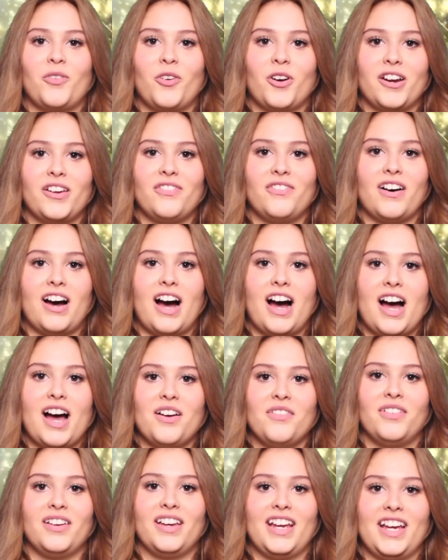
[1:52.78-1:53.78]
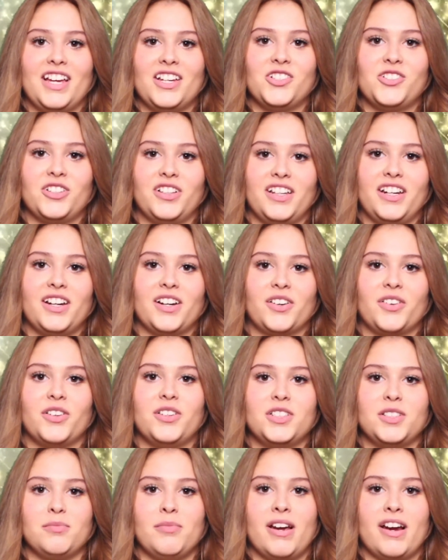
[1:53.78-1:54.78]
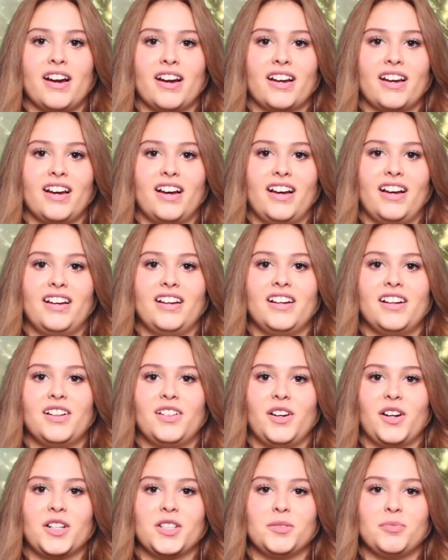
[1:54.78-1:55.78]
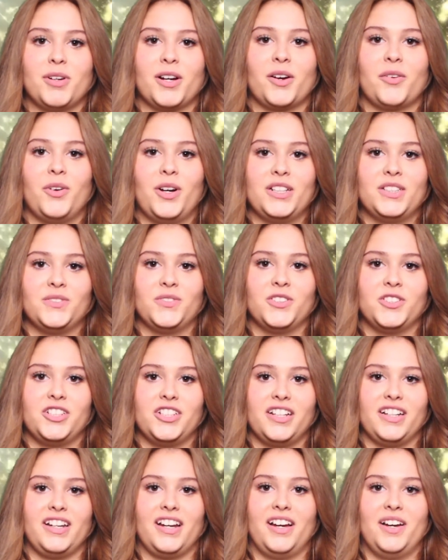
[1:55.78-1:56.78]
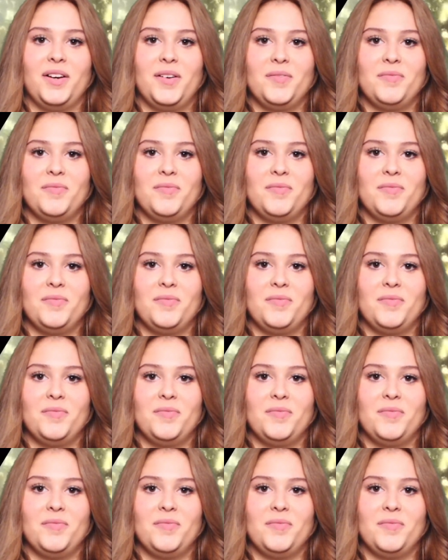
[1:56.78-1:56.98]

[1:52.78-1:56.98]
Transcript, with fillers: 45, Angelina Cruz America, Clarksburg, West Virginia.